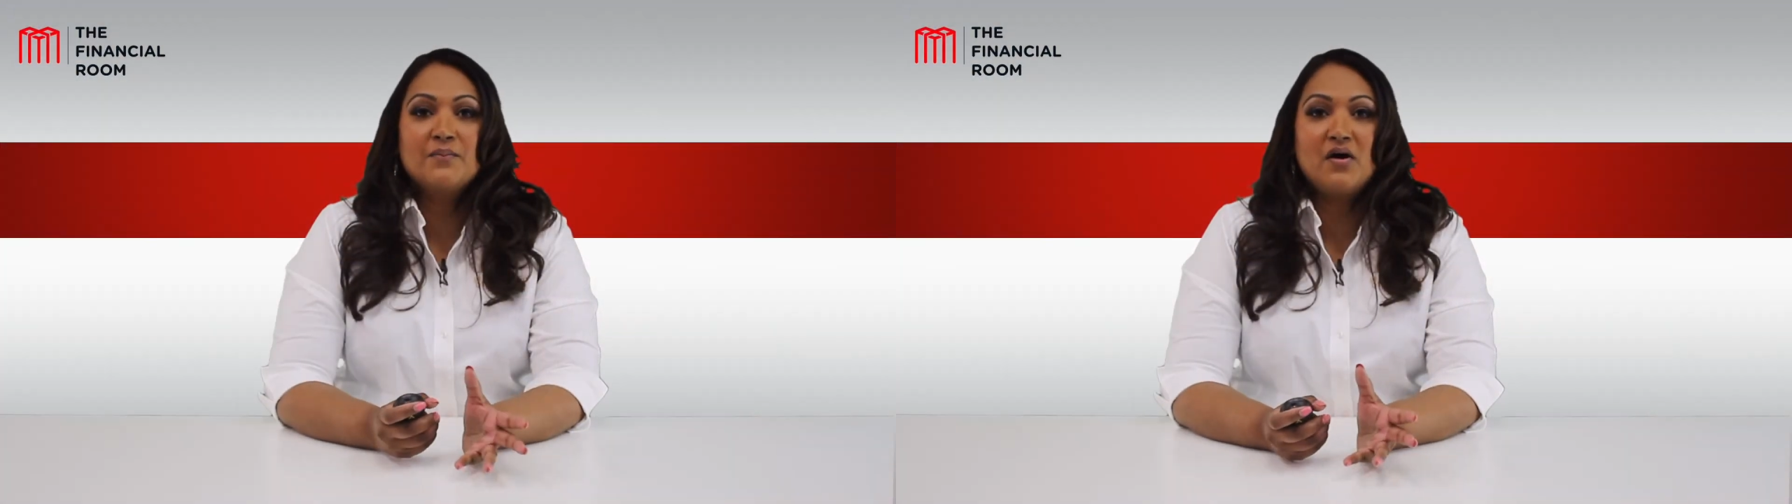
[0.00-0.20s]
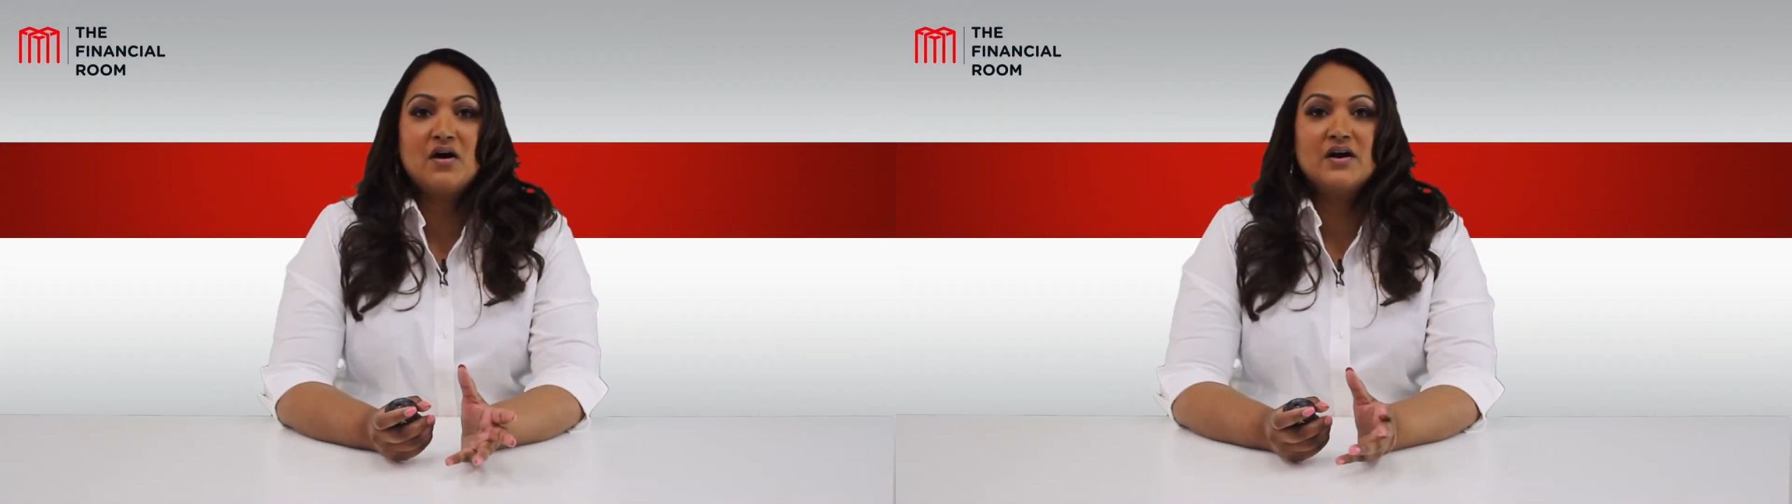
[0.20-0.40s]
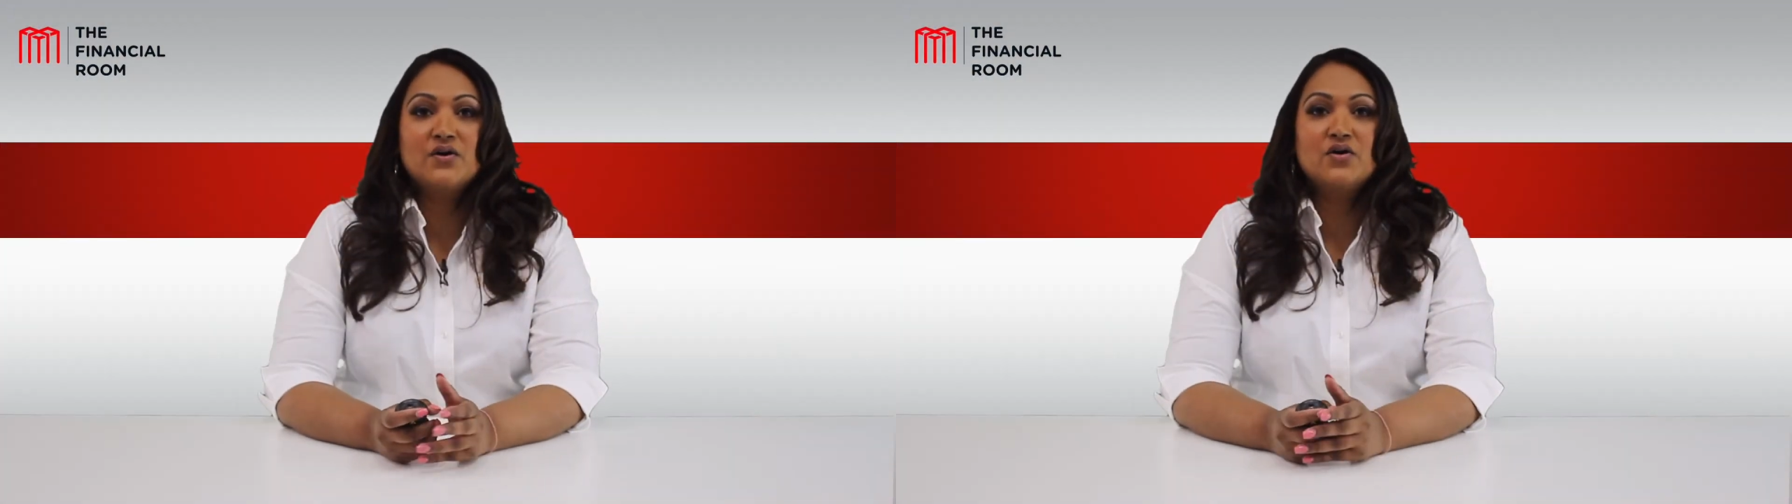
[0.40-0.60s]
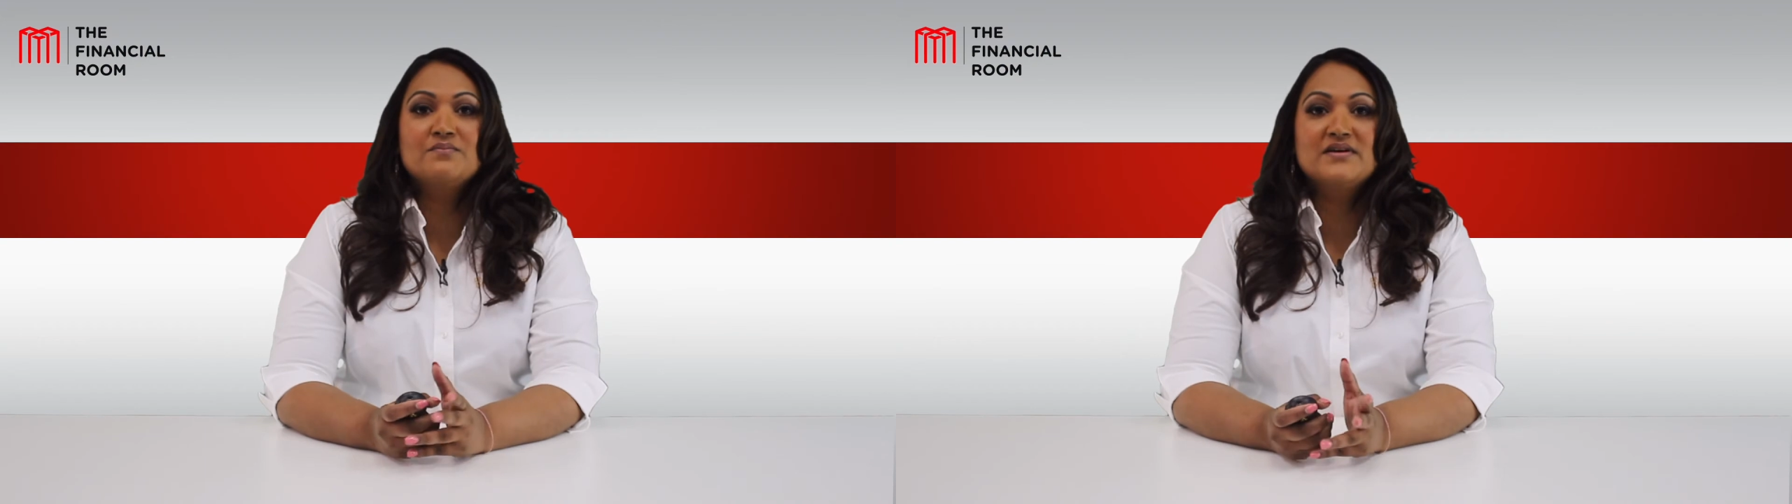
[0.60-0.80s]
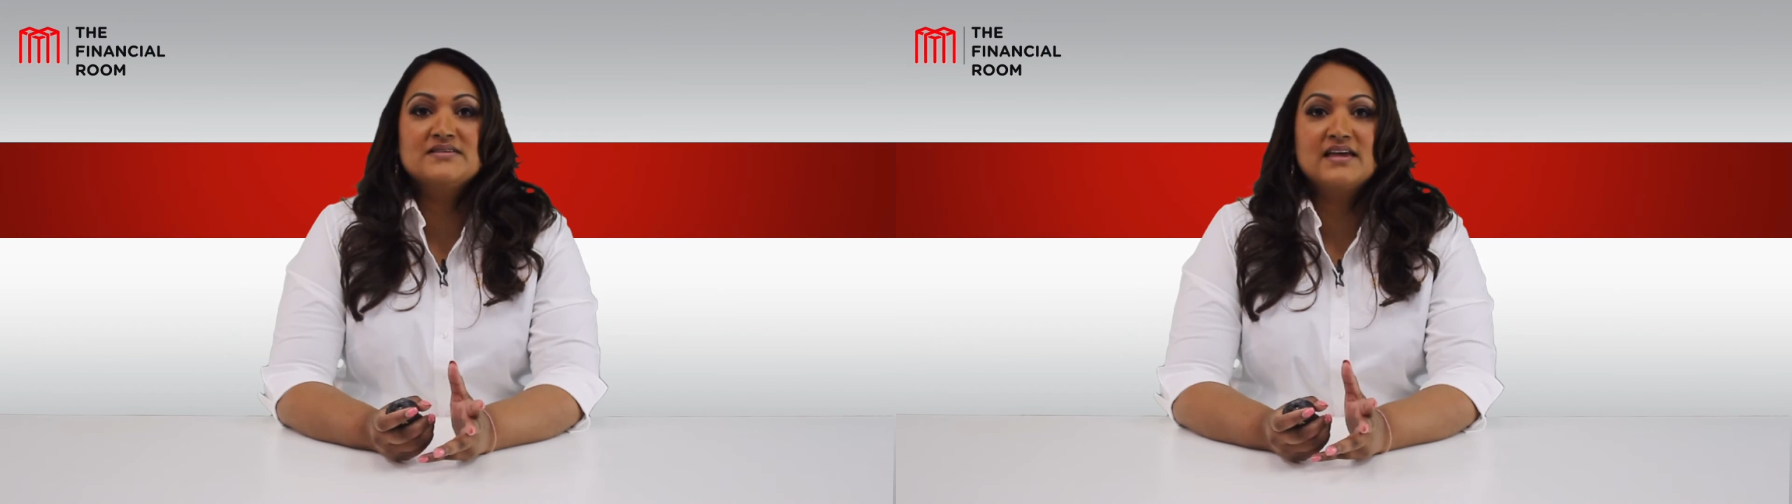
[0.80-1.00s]
apart or
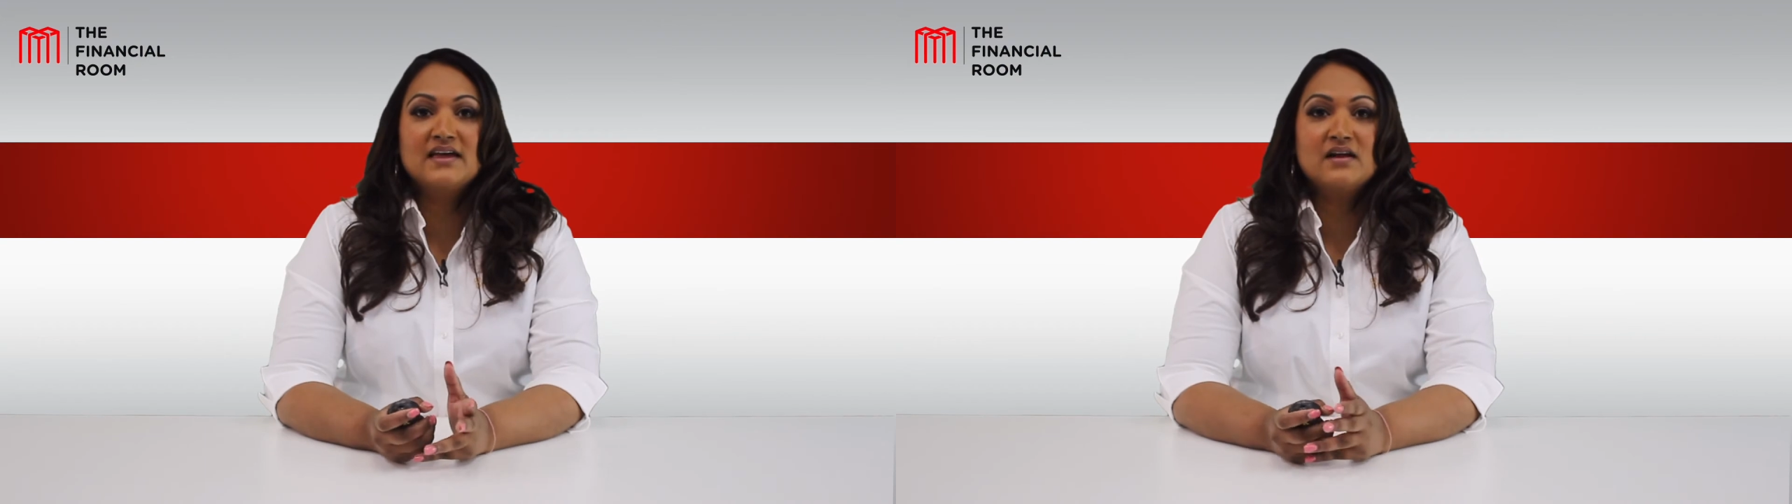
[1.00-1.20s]
missing,